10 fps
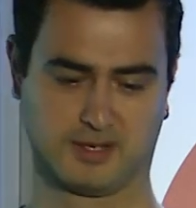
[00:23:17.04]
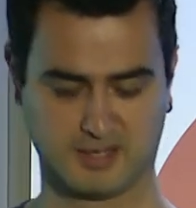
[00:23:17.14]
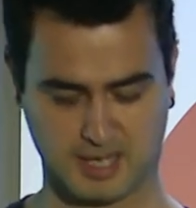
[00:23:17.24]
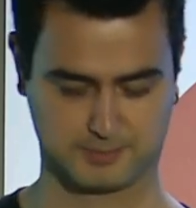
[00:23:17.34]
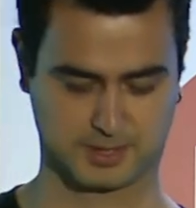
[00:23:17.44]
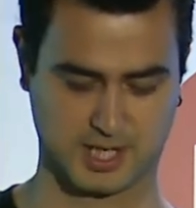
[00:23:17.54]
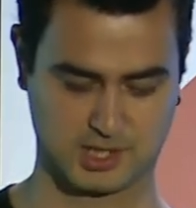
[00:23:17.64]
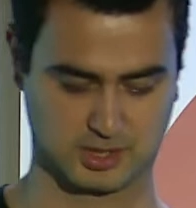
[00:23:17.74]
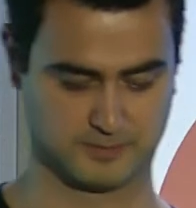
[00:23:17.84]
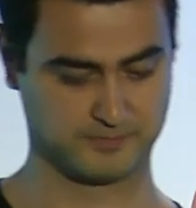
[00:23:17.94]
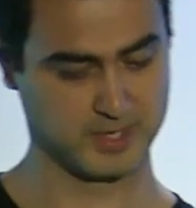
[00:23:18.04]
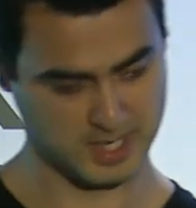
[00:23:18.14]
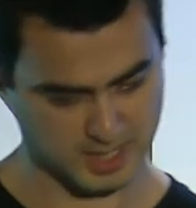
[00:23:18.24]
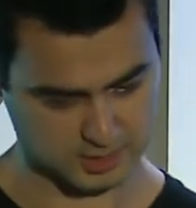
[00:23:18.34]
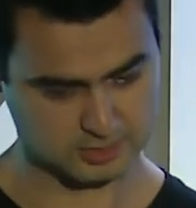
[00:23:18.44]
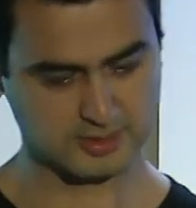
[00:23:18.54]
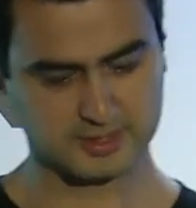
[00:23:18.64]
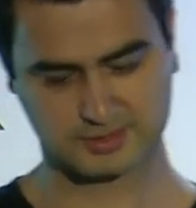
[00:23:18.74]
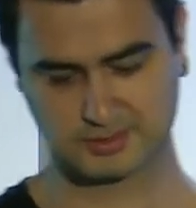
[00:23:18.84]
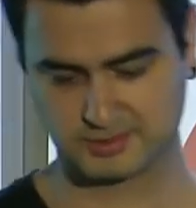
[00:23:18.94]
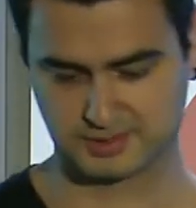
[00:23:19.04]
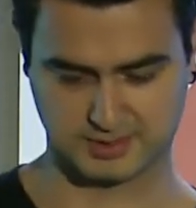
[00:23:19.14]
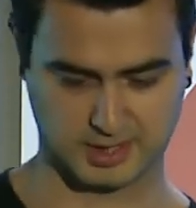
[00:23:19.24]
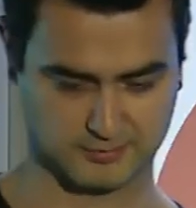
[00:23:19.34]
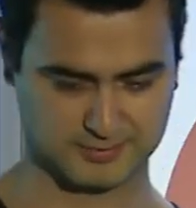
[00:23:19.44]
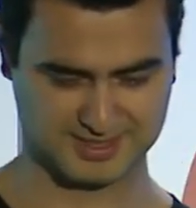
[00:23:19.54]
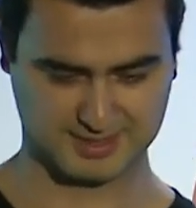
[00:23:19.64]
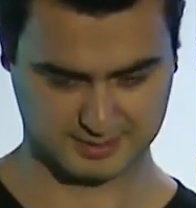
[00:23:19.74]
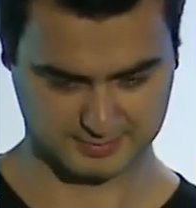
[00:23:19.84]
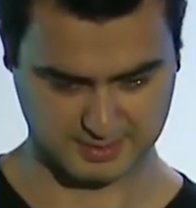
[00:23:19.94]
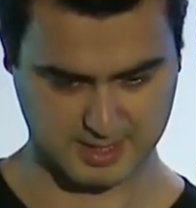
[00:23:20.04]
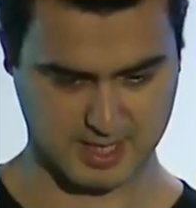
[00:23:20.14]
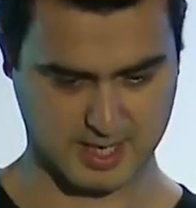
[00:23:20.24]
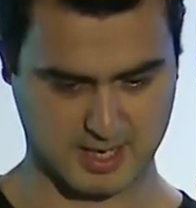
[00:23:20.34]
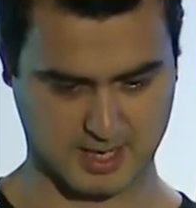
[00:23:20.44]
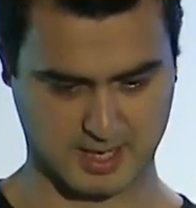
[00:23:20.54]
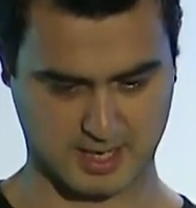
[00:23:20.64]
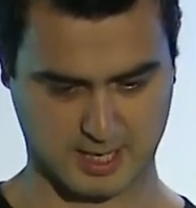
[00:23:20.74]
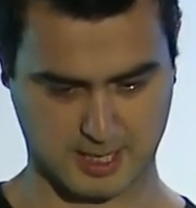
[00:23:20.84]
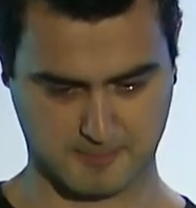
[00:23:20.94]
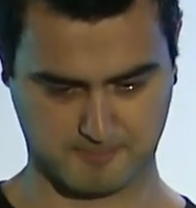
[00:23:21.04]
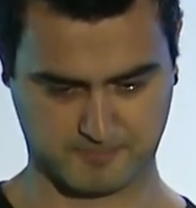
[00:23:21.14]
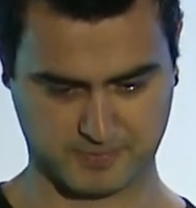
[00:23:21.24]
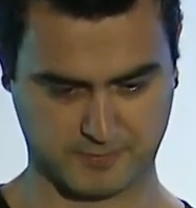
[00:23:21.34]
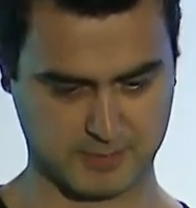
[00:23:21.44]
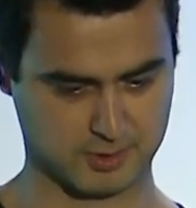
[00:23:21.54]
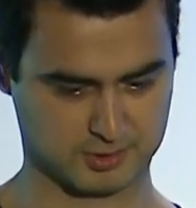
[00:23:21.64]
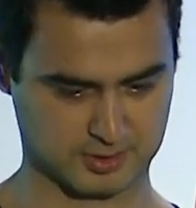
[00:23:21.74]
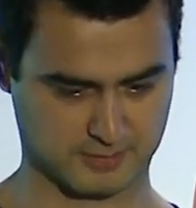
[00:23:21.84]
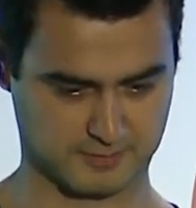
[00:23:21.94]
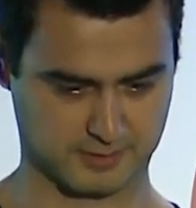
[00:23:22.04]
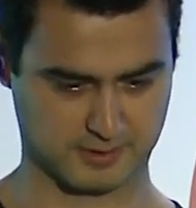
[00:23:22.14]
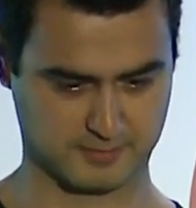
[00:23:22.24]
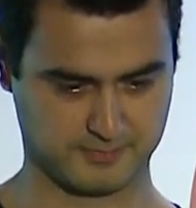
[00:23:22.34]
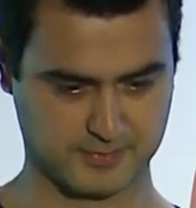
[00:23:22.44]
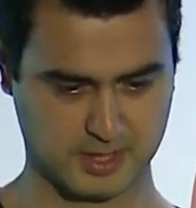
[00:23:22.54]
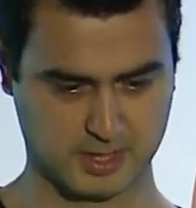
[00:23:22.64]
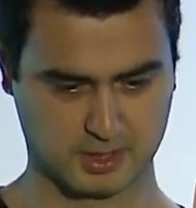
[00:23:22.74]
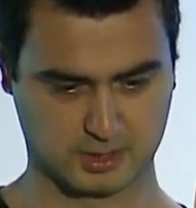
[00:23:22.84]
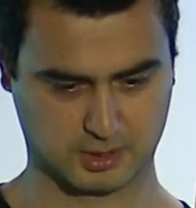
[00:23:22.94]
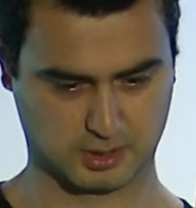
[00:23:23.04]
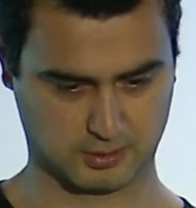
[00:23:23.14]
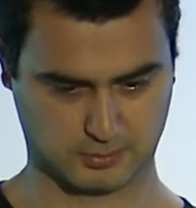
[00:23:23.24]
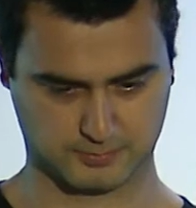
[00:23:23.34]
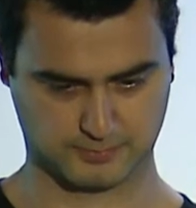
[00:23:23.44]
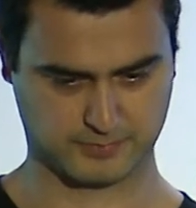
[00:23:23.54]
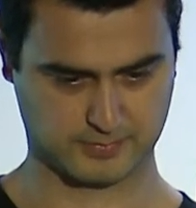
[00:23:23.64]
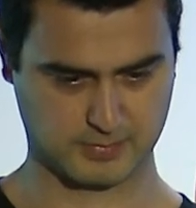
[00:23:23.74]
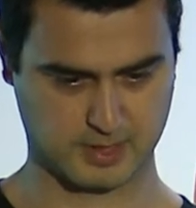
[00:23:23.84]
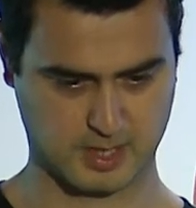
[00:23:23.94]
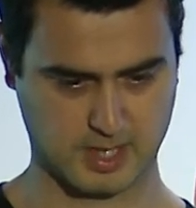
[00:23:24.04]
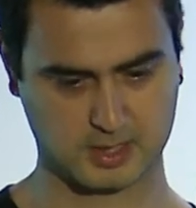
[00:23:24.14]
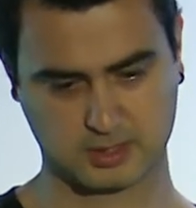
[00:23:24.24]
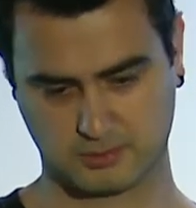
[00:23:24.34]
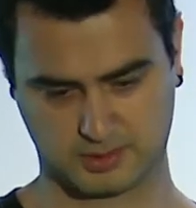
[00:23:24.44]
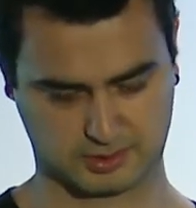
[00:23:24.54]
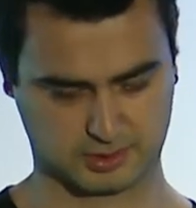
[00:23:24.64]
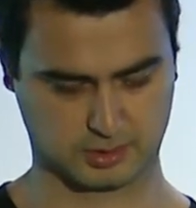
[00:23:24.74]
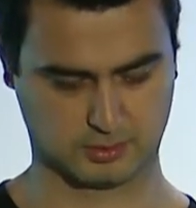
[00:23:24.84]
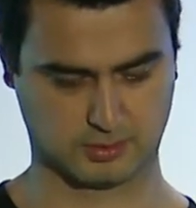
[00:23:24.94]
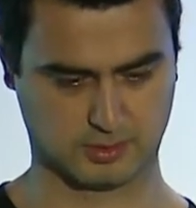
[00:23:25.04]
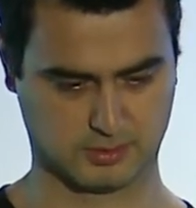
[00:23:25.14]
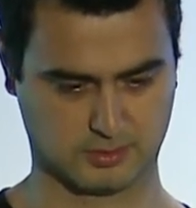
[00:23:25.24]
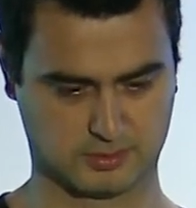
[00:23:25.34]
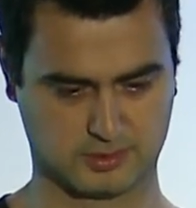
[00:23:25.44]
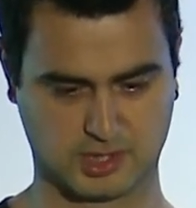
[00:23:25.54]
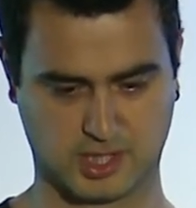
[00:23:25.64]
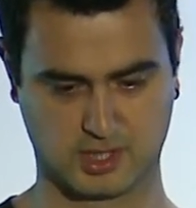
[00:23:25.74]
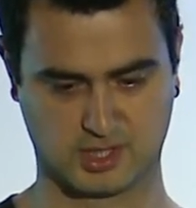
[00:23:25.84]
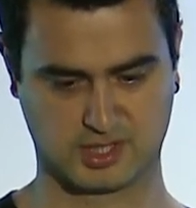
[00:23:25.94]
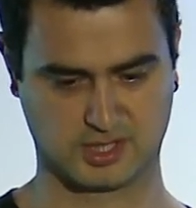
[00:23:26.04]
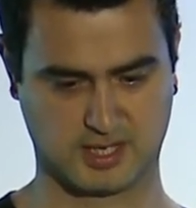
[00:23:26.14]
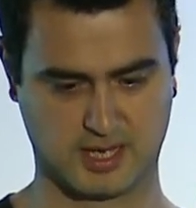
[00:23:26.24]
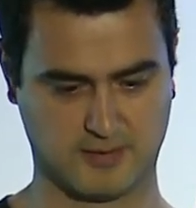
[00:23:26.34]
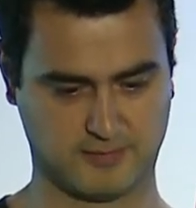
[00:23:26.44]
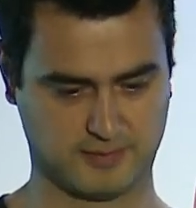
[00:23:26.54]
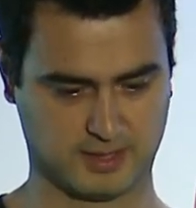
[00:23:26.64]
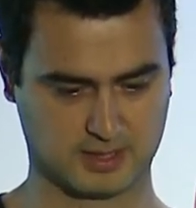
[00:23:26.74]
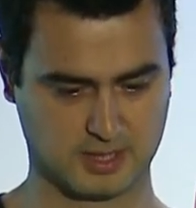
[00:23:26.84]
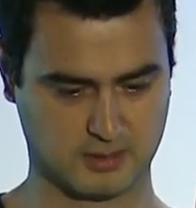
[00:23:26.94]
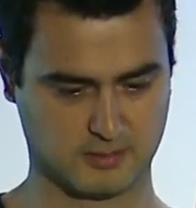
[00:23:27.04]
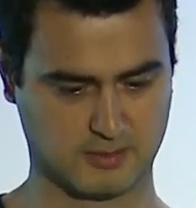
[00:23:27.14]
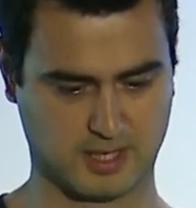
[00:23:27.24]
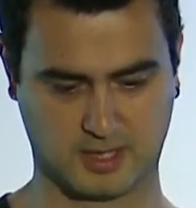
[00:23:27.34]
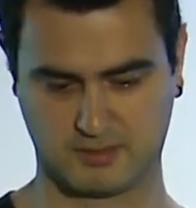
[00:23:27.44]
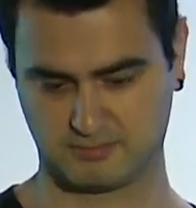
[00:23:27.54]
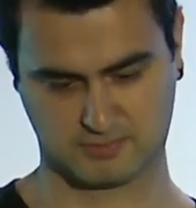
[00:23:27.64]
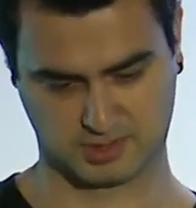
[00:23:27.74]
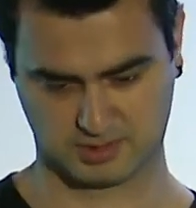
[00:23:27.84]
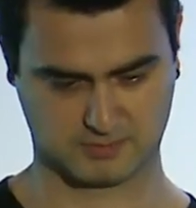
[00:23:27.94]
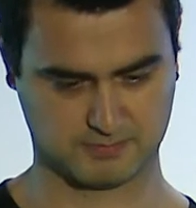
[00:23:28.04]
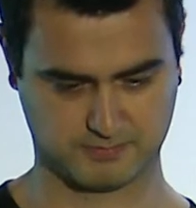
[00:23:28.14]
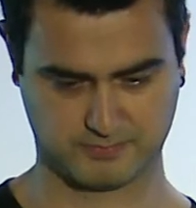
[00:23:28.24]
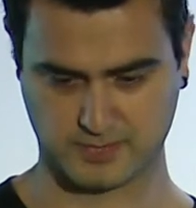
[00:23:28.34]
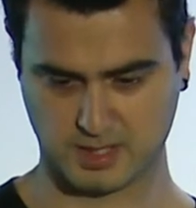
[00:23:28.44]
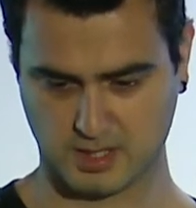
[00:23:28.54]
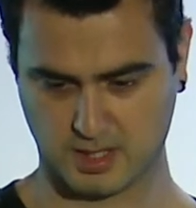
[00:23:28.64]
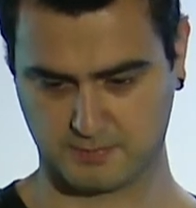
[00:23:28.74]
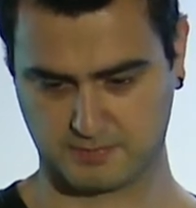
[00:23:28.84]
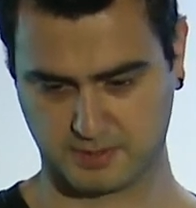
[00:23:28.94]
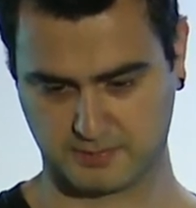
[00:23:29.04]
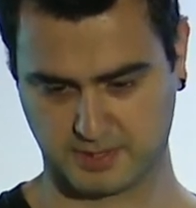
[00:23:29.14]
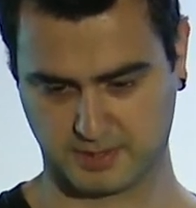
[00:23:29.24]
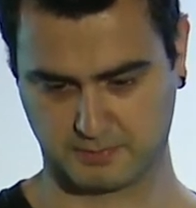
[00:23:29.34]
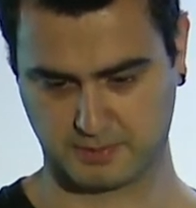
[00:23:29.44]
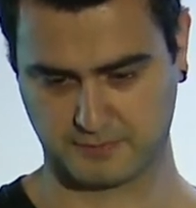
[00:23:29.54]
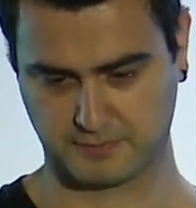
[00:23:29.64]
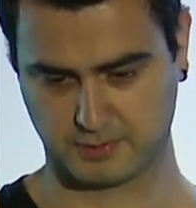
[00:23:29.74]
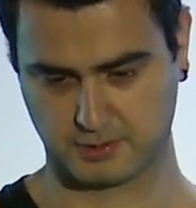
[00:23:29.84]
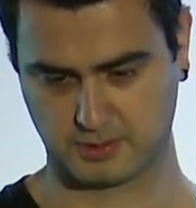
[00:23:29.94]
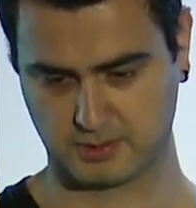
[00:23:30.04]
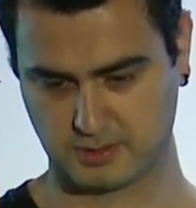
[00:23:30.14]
application. So let's do this now. This is one more step further. So I don't want to change everything now, and just I prepared it before.